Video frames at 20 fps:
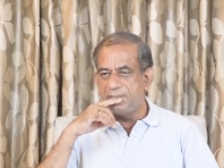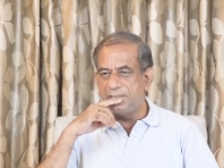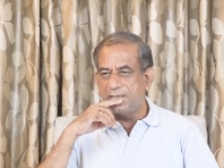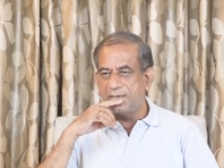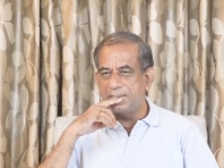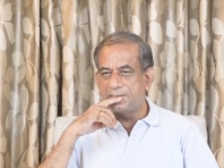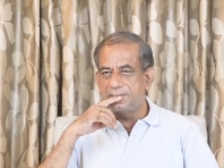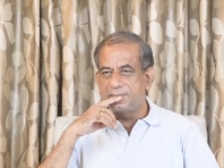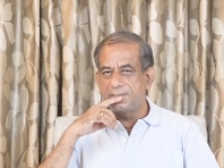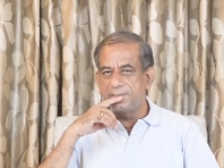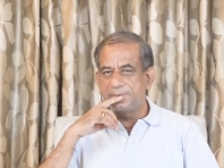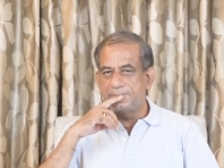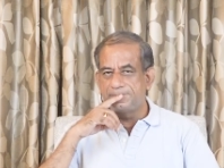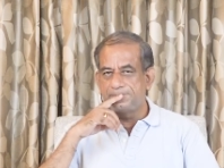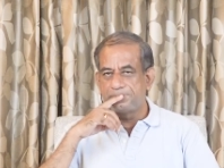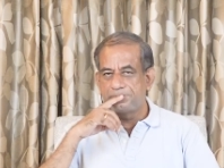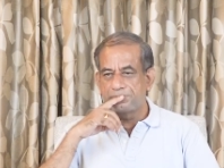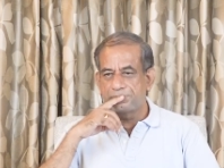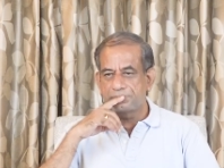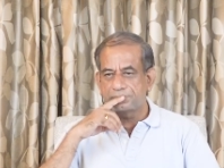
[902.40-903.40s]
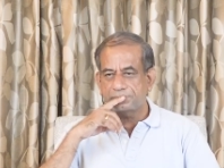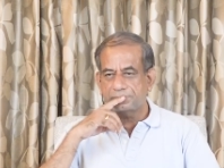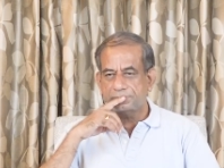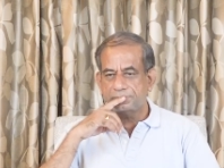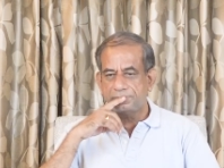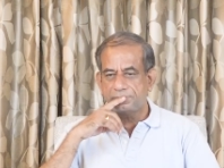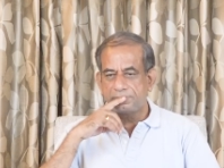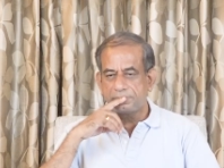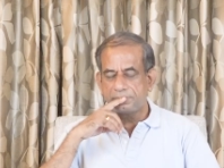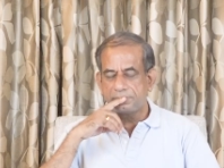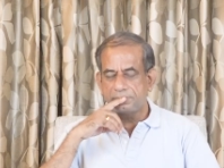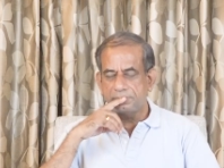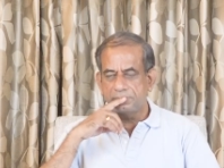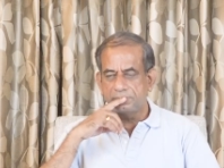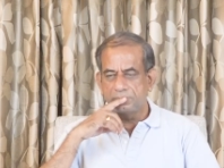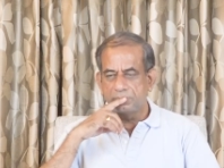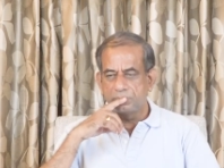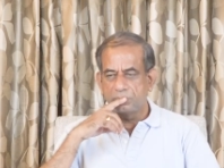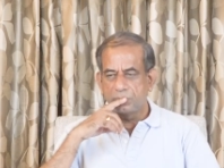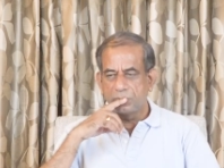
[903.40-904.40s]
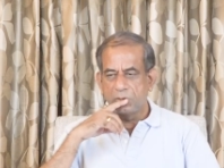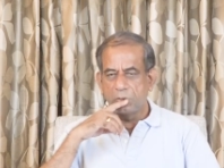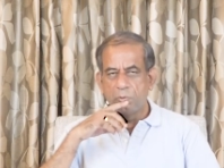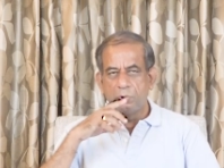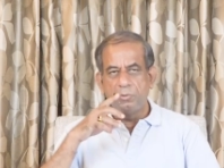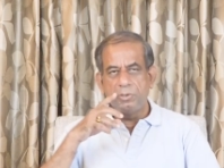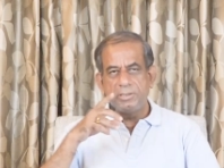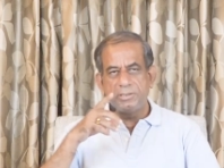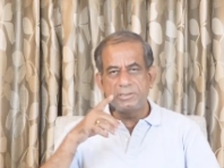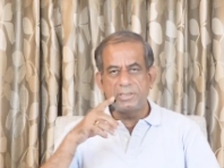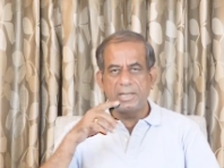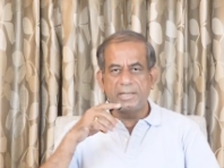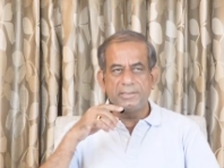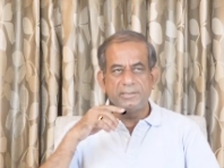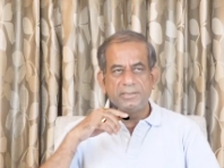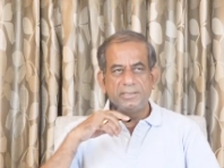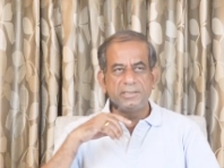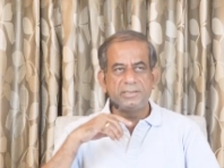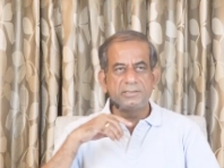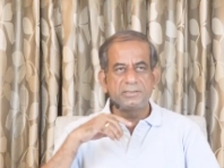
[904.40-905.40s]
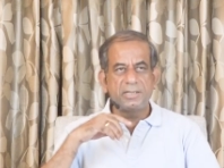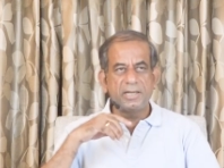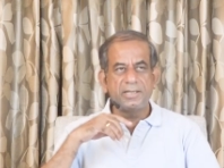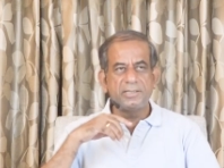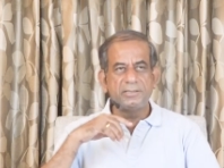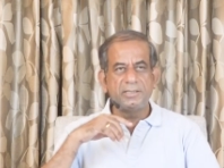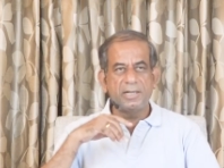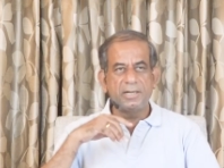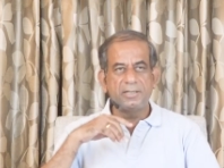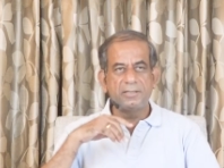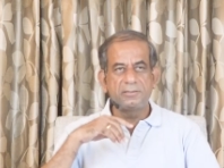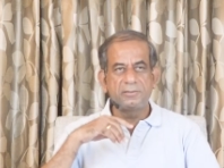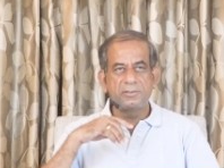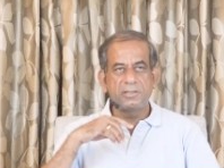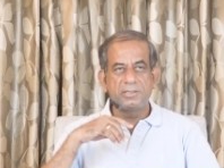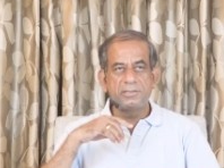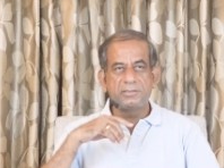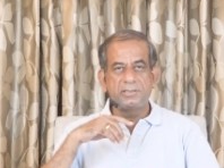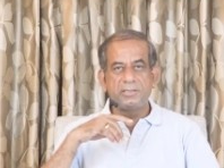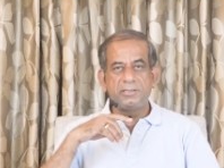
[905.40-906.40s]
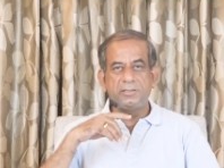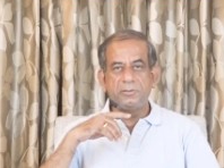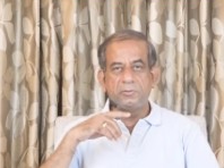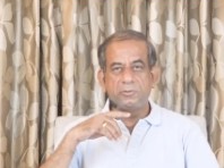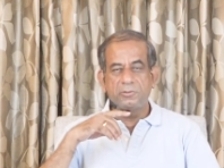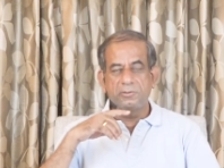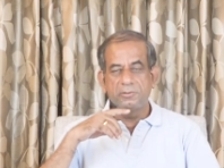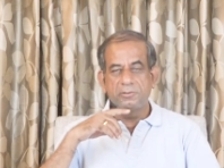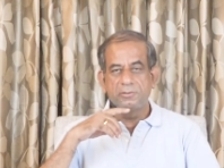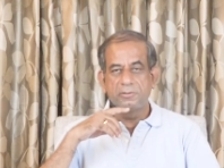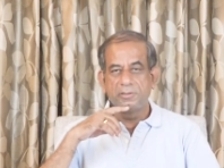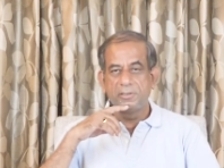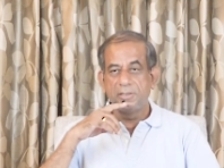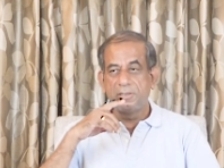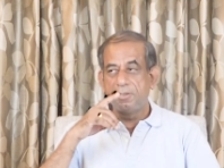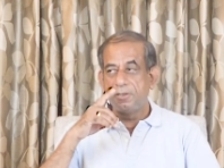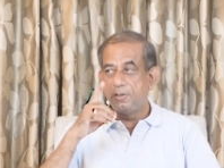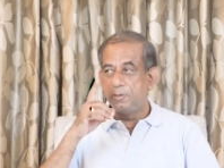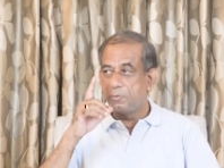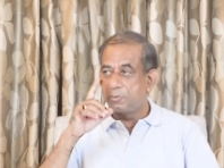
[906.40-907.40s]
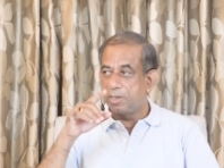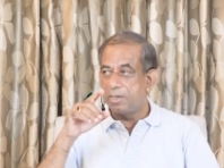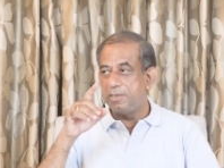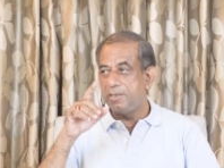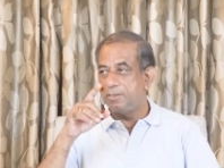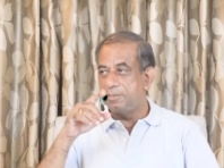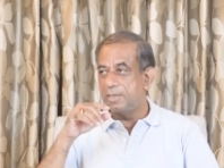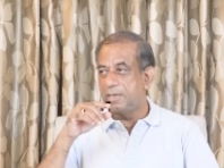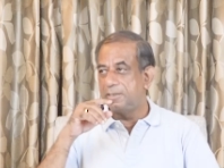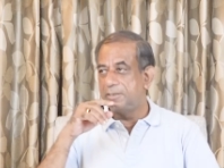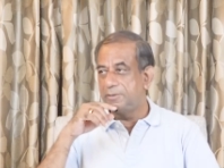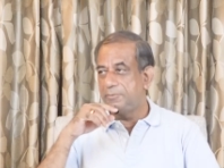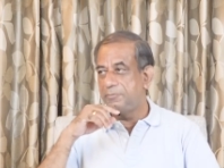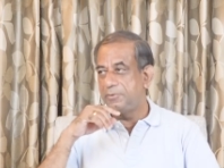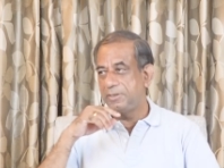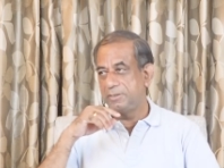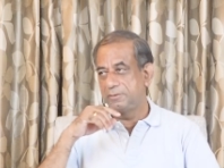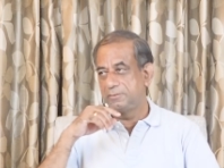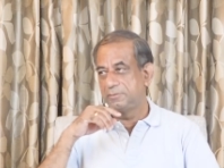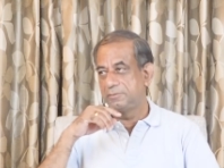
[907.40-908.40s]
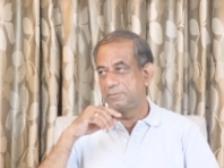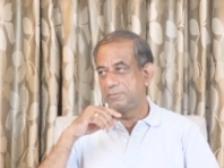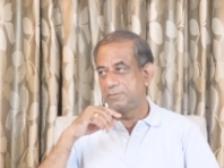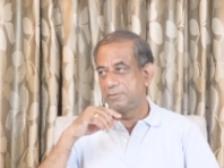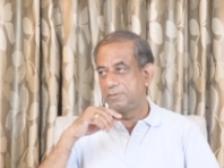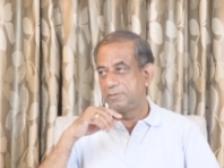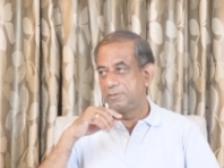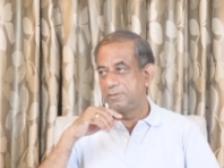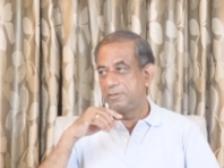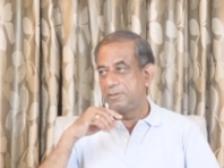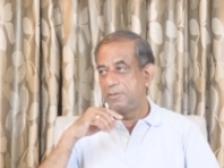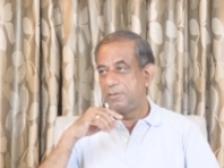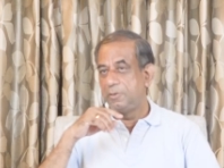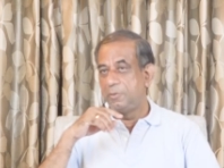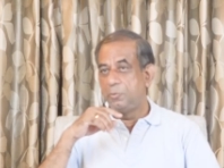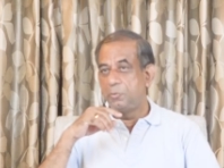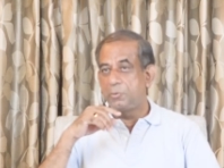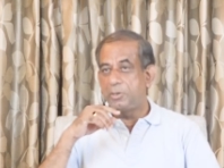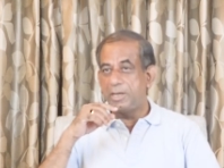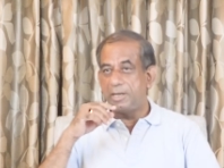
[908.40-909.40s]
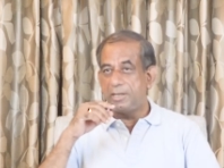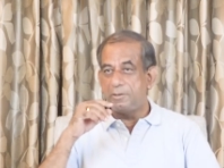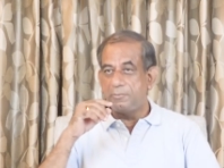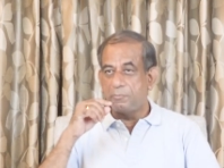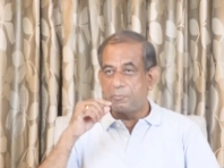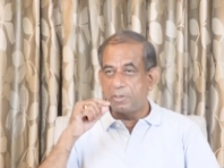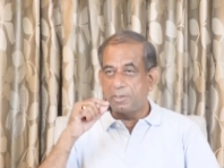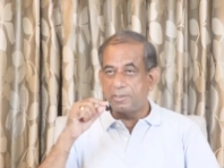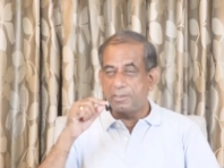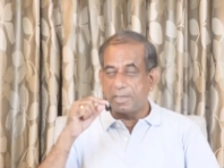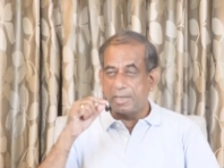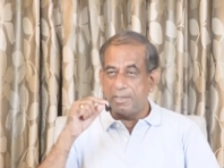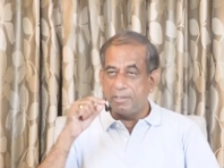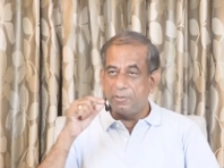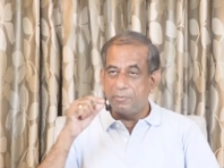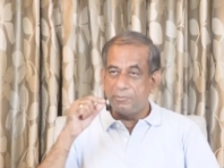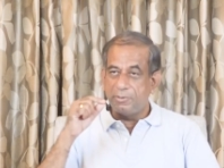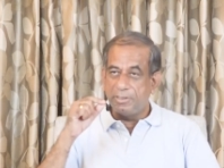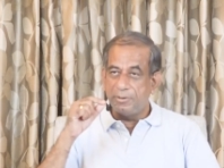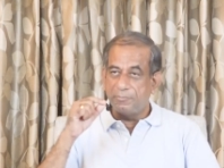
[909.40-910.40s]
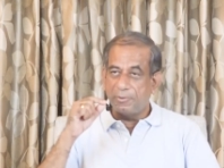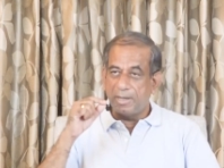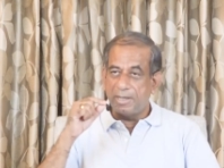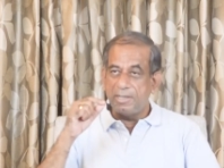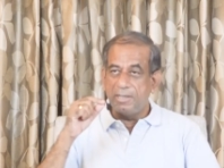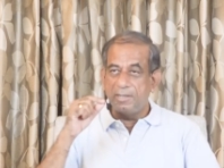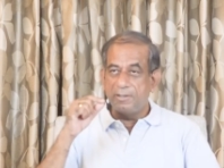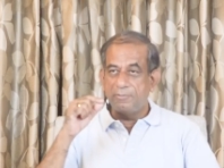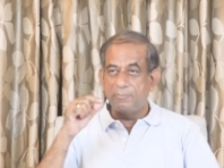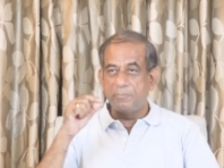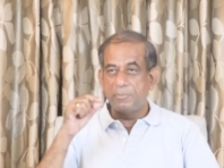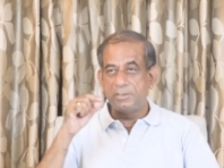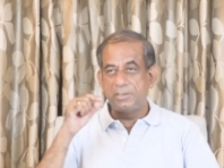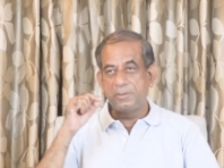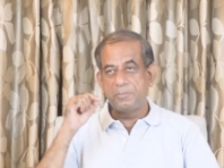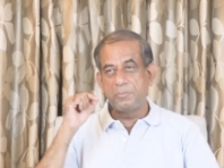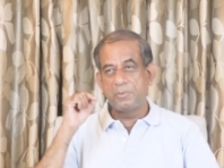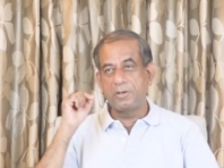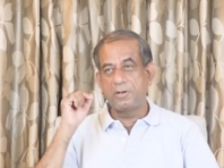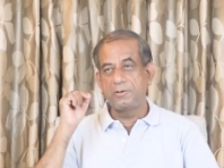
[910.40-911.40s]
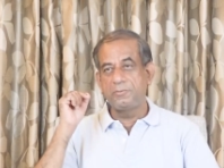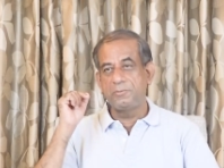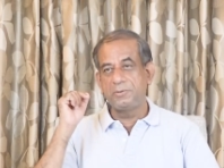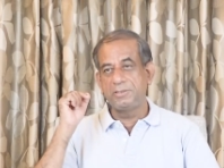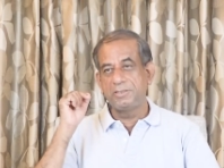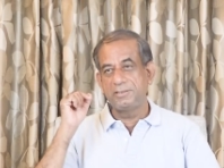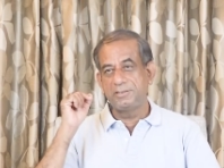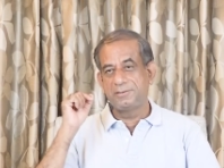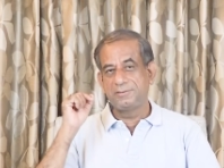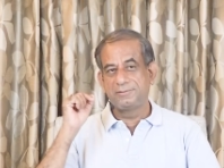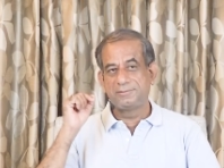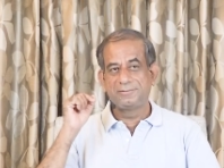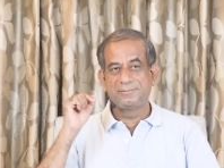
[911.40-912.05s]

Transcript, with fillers: in the ashram, who is like this, like that. I said, you know, look at it the other way. Look at what kind of divine love mother brought with her.